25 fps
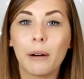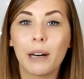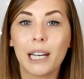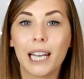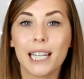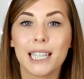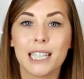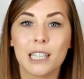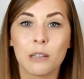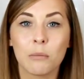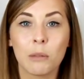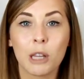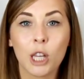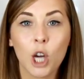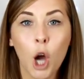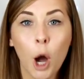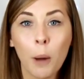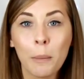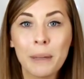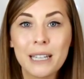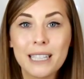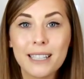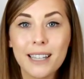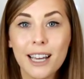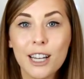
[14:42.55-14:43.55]
I'll answer them in the
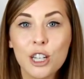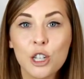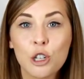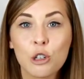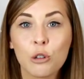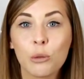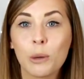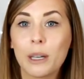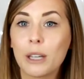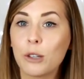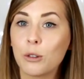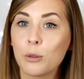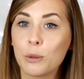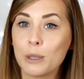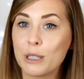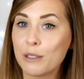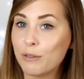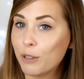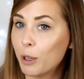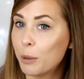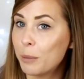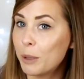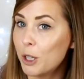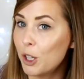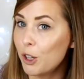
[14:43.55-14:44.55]
comments section, or we can always
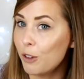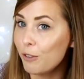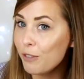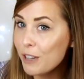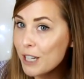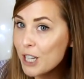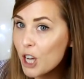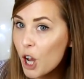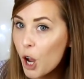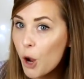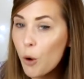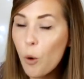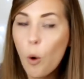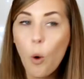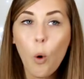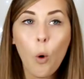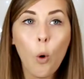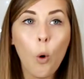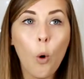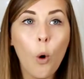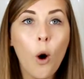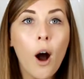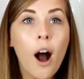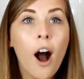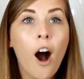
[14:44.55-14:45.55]
film another video,
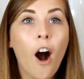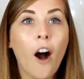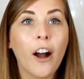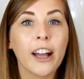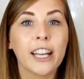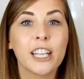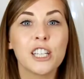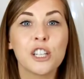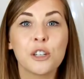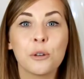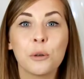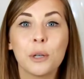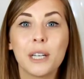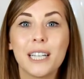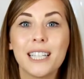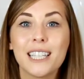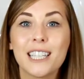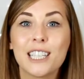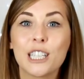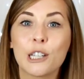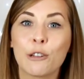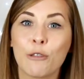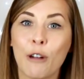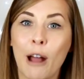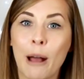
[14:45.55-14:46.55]
or I can do an
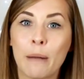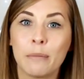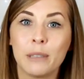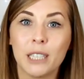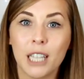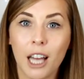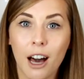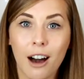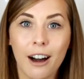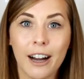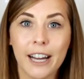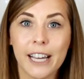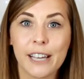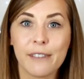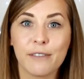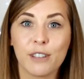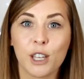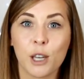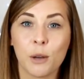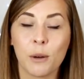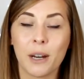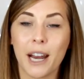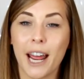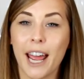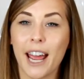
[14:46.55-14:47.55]
Instagram live Q&A.